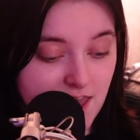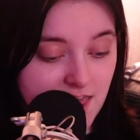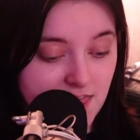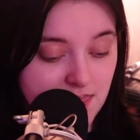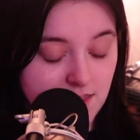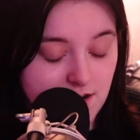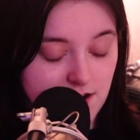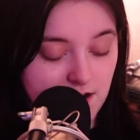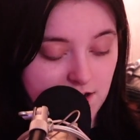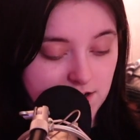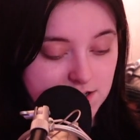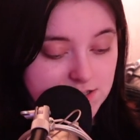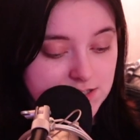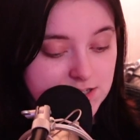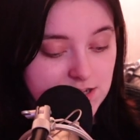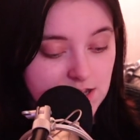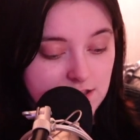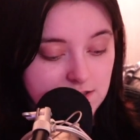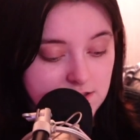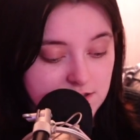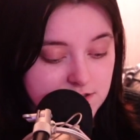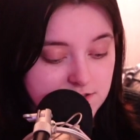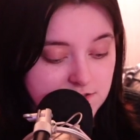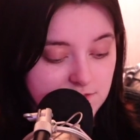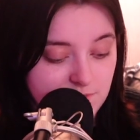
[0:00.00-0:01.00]
The next date
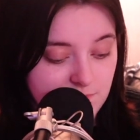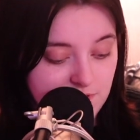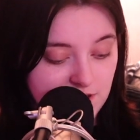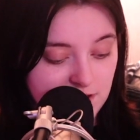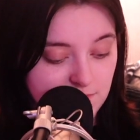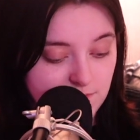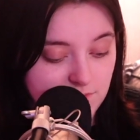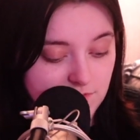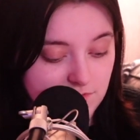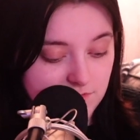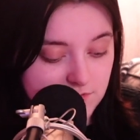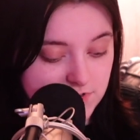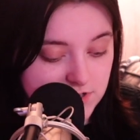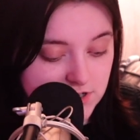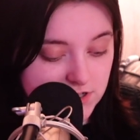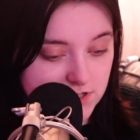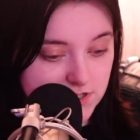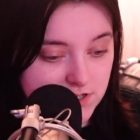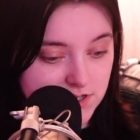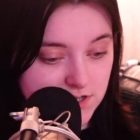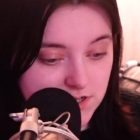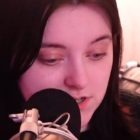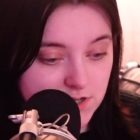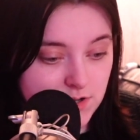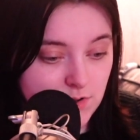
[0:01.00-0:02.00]
this will be
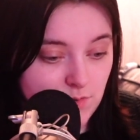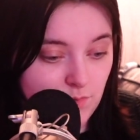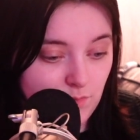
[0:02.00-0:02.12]
uploaded